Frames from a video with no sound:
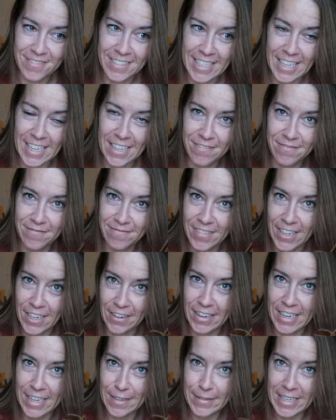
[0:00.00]
see,
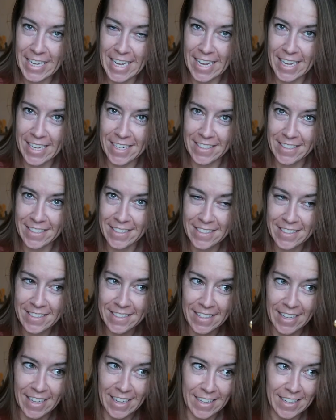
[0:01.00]
here I am again.
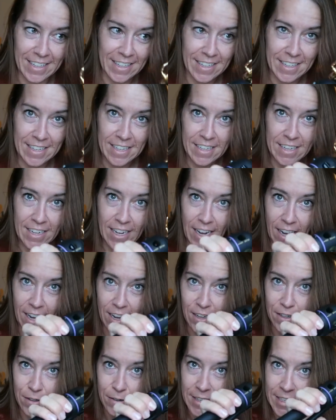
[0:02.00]
Like,
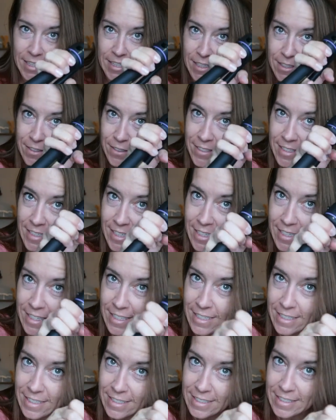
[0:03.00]
how do I use
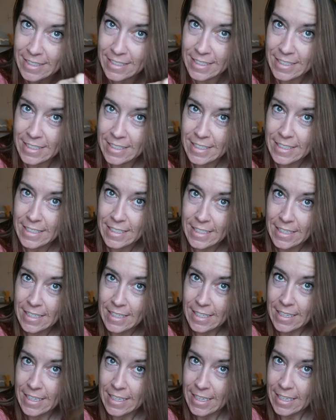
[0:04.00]
this?
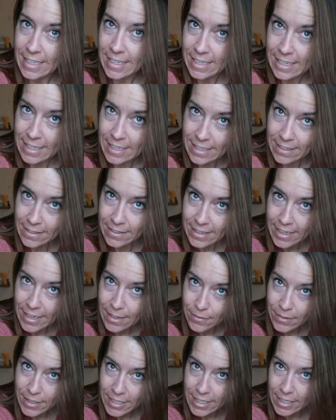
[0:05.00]

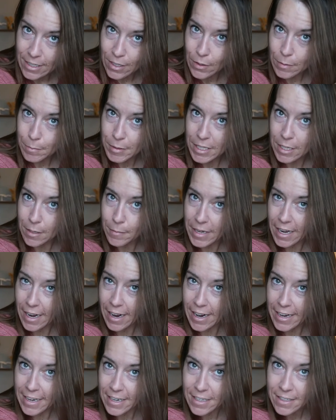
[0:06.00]
Okay, we're gonna go up a little bit
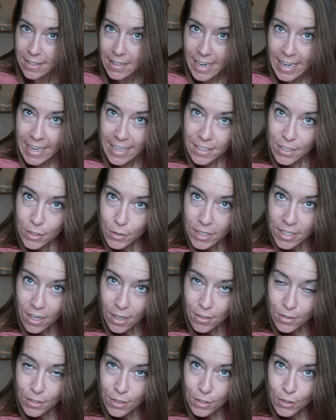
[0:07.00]
higher. And you can
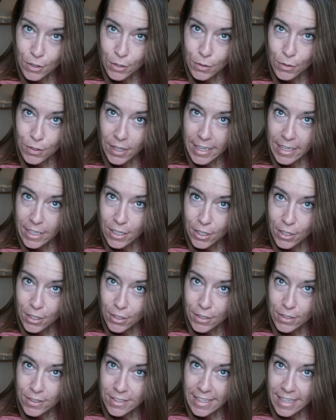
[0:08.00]
also do like
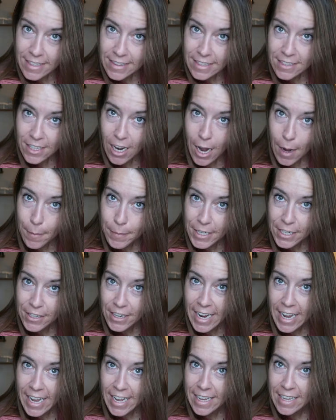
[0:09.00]
curls at the top of your
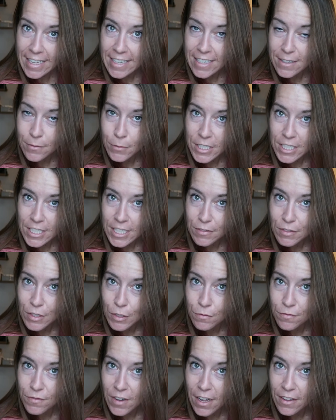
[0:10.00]
head, which gives
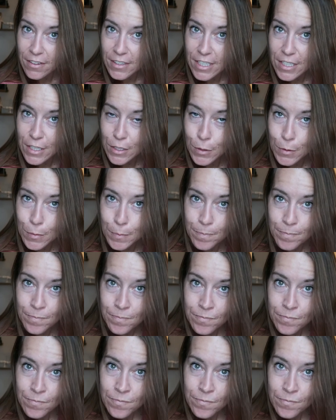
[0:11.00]
you volume.